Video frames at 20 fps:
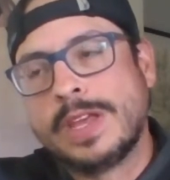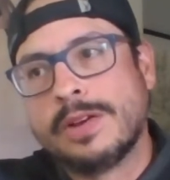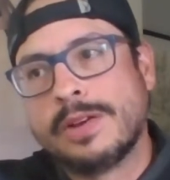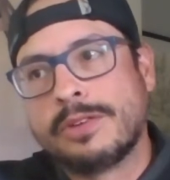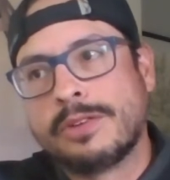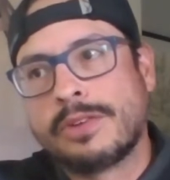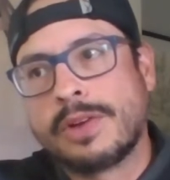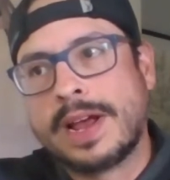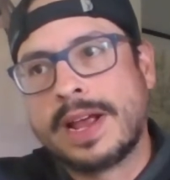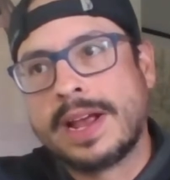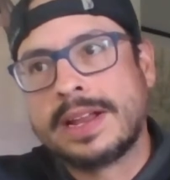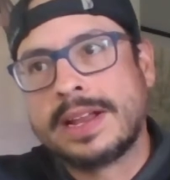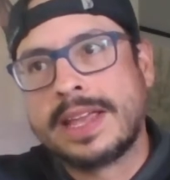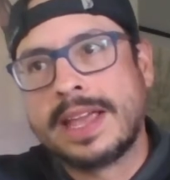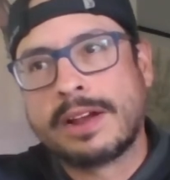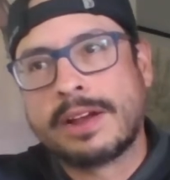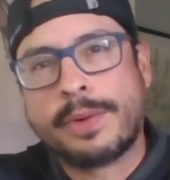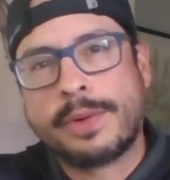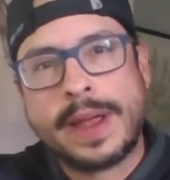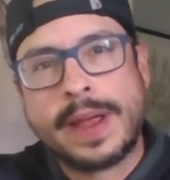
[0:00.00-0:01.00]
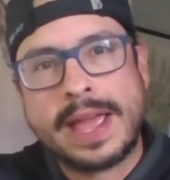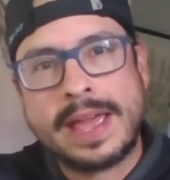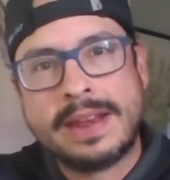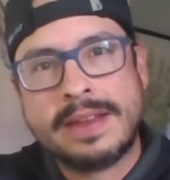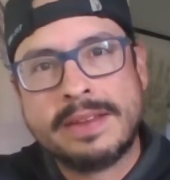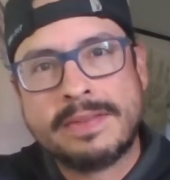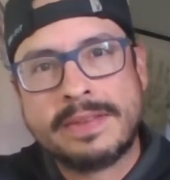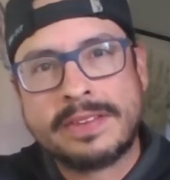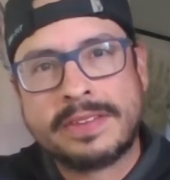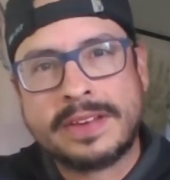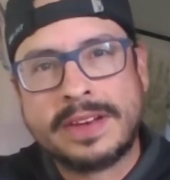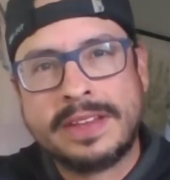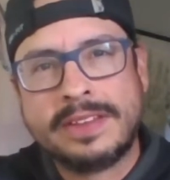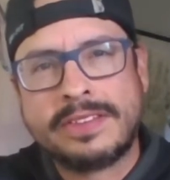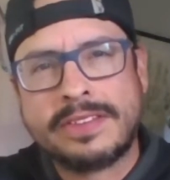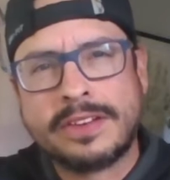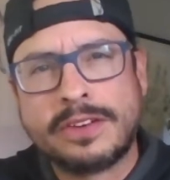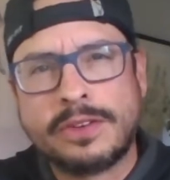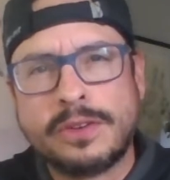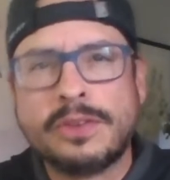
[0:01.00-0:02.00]
trying to get creative as an
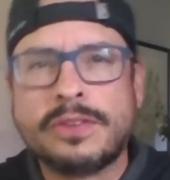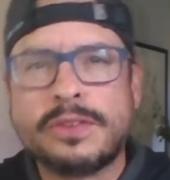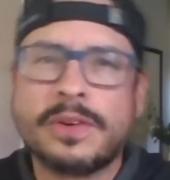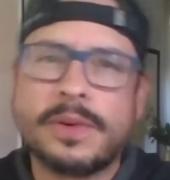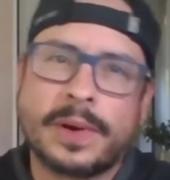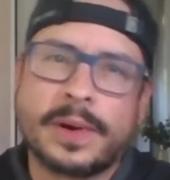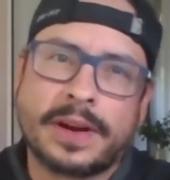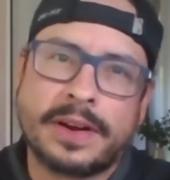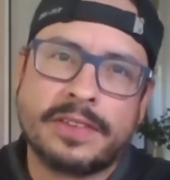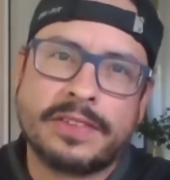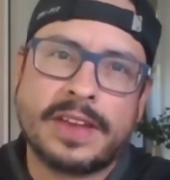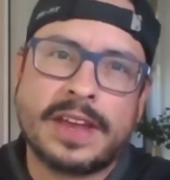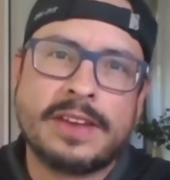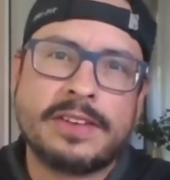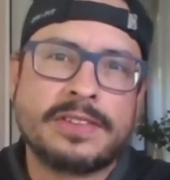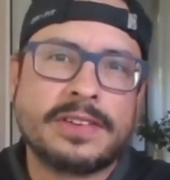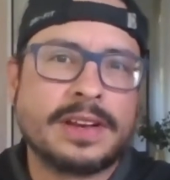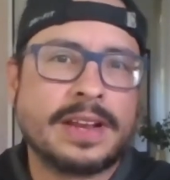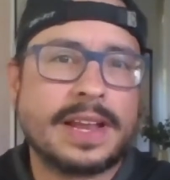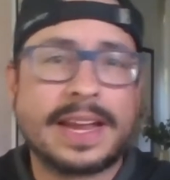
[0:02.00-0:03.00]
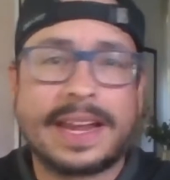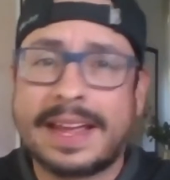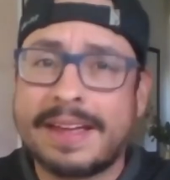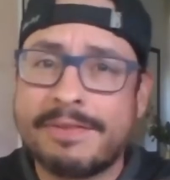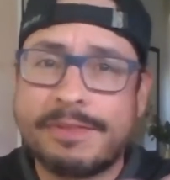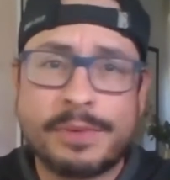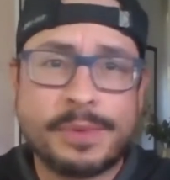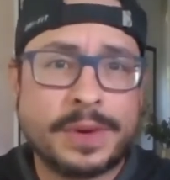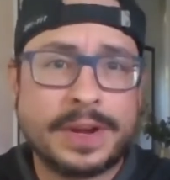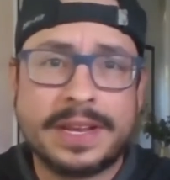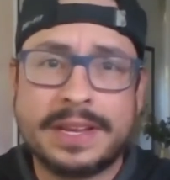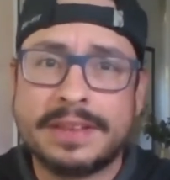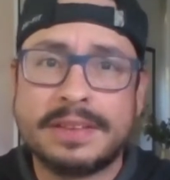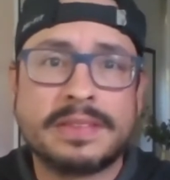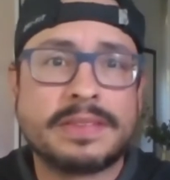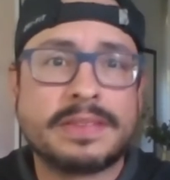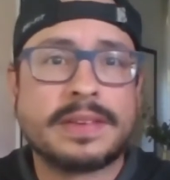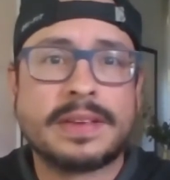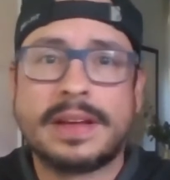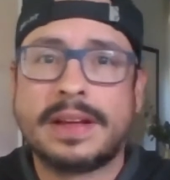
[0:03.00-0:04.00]
institution, organization, like everyone
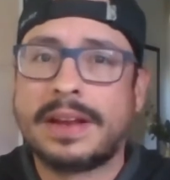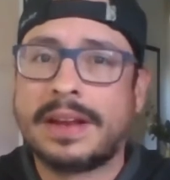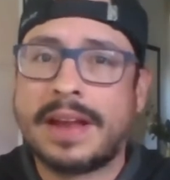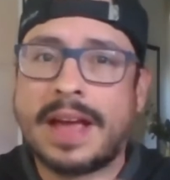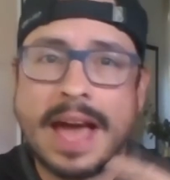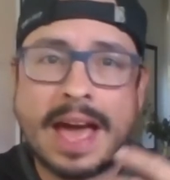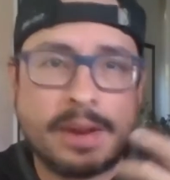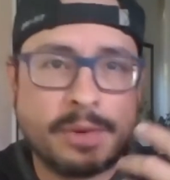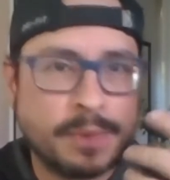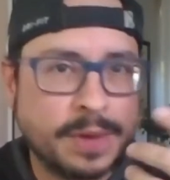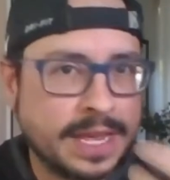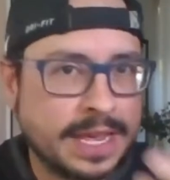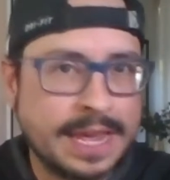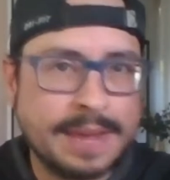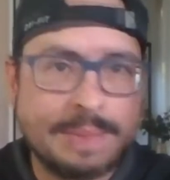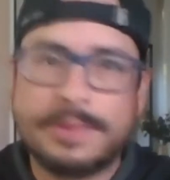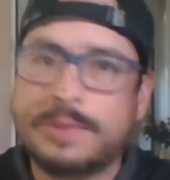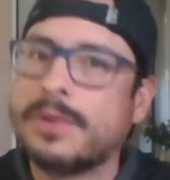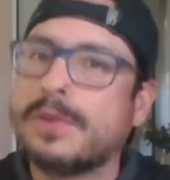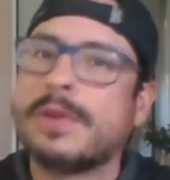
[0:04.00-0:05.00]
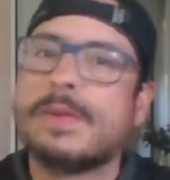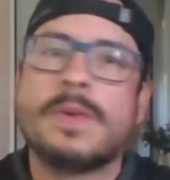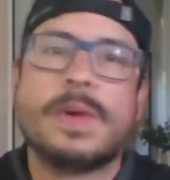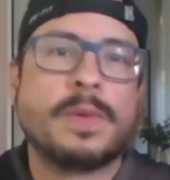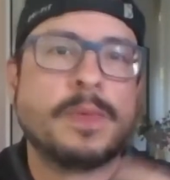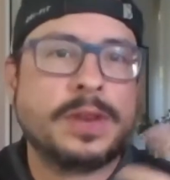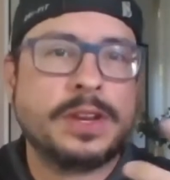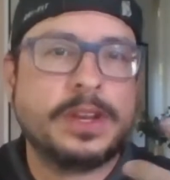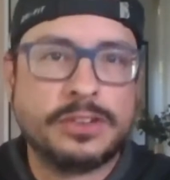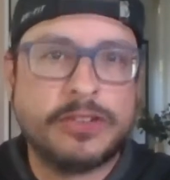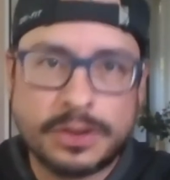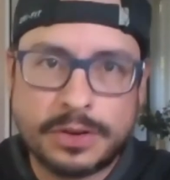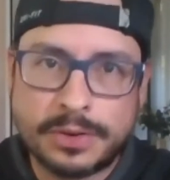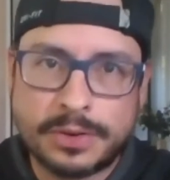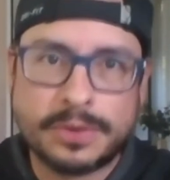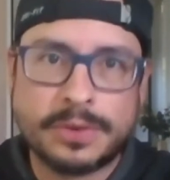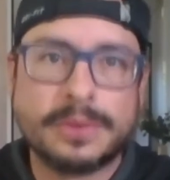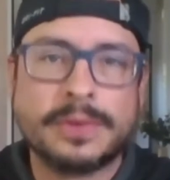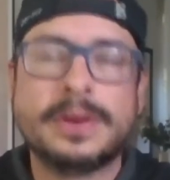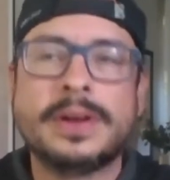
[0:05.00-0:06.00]
is, how do we keep doing what we
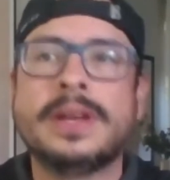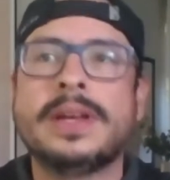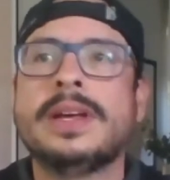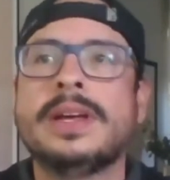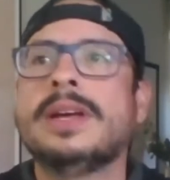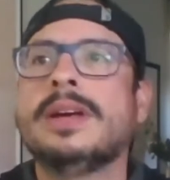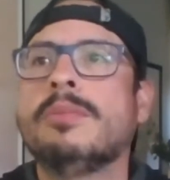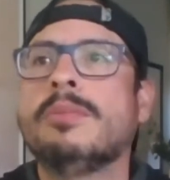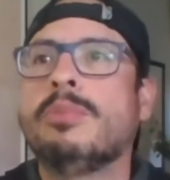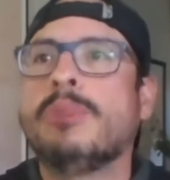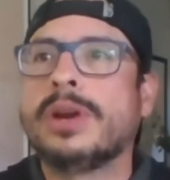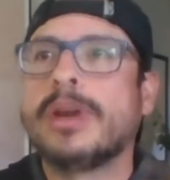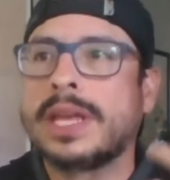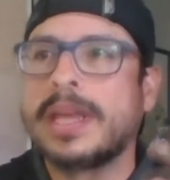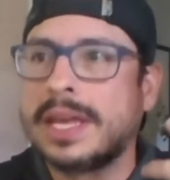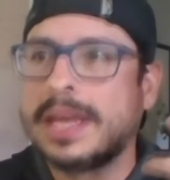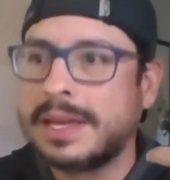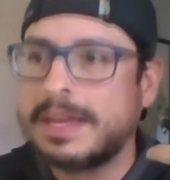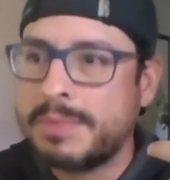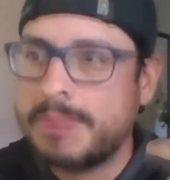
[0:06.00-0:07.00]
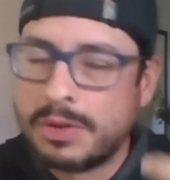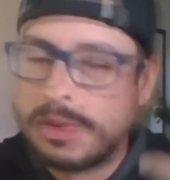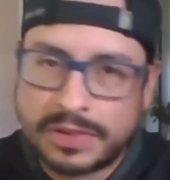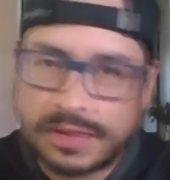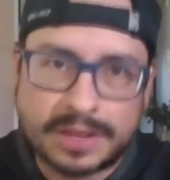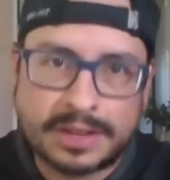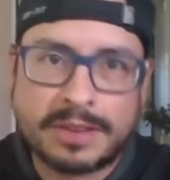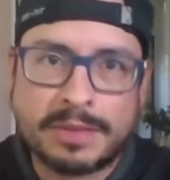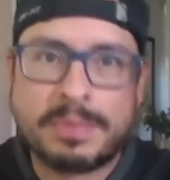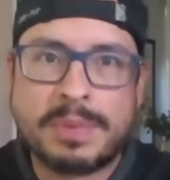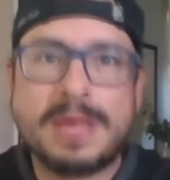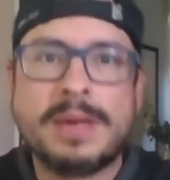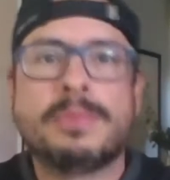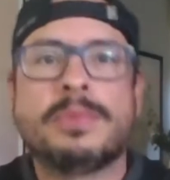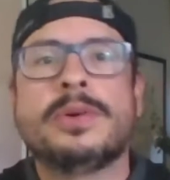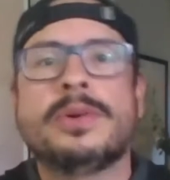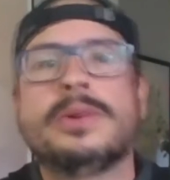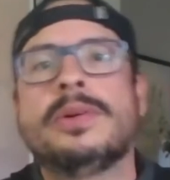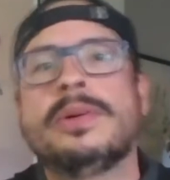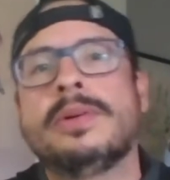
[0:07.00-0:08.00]
do, bringing music to
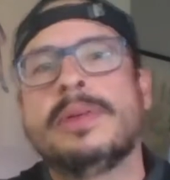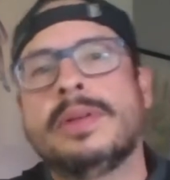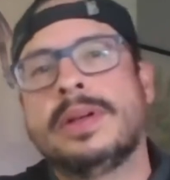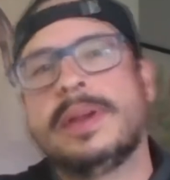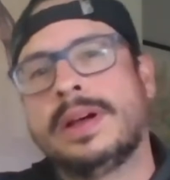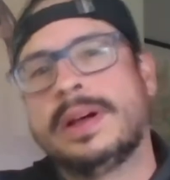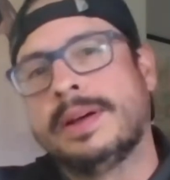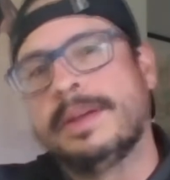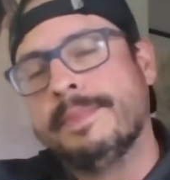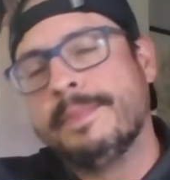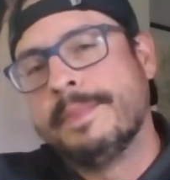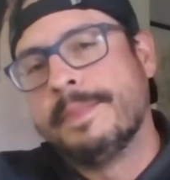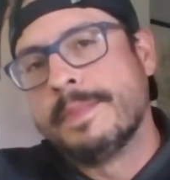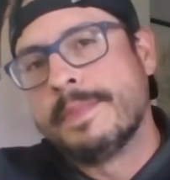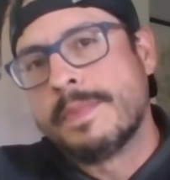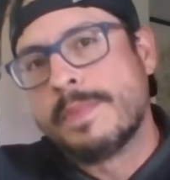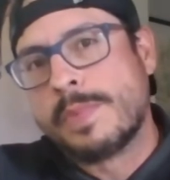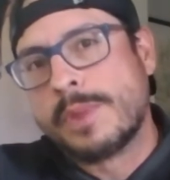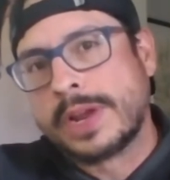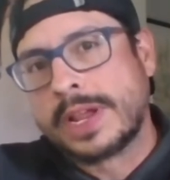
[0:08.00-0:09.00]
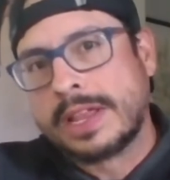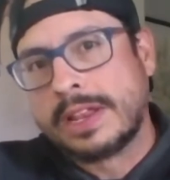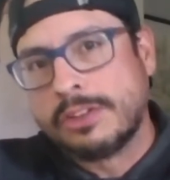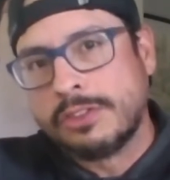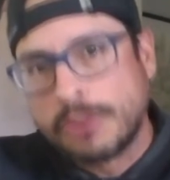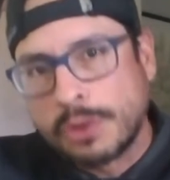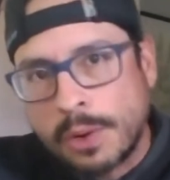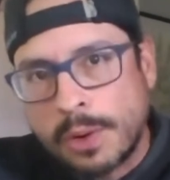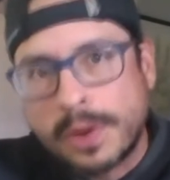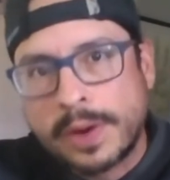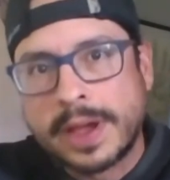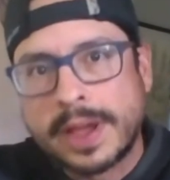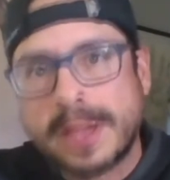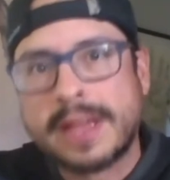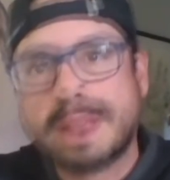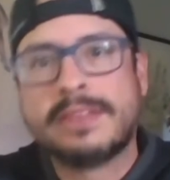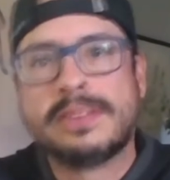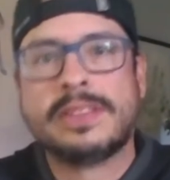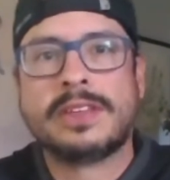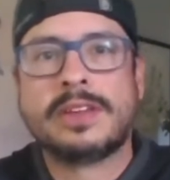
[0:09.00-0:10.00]
people, bringing
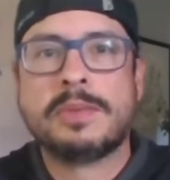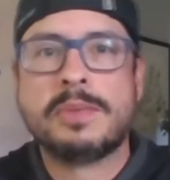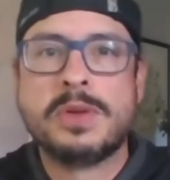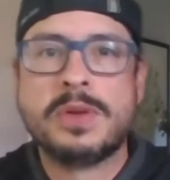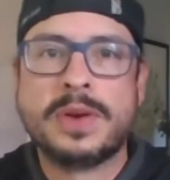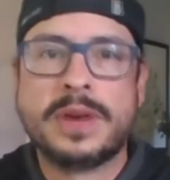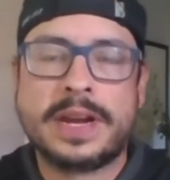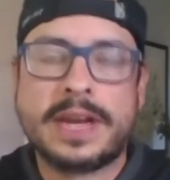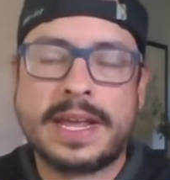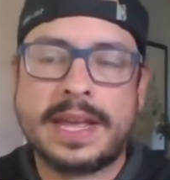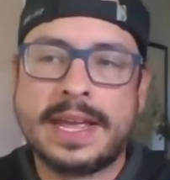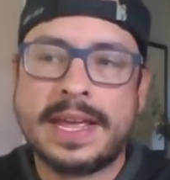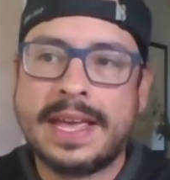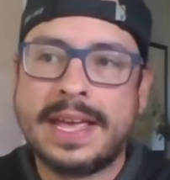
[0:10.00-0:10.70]
joy to the community?